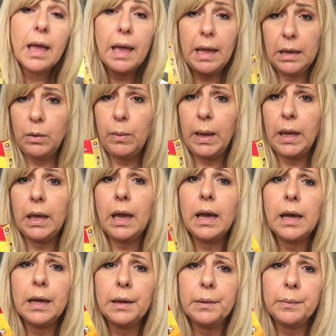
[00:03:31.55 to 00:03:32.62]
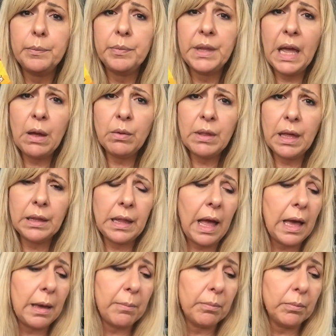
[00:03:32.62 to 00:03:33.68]
Anyway, uh, now that
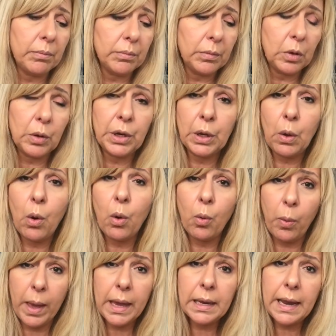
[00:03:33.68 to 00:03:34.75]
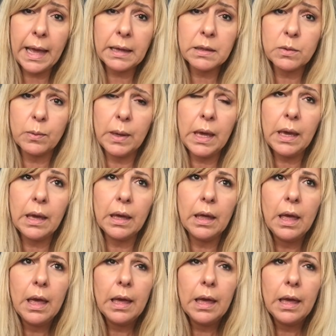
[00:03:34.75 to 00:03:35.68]
I'm going to go away next week,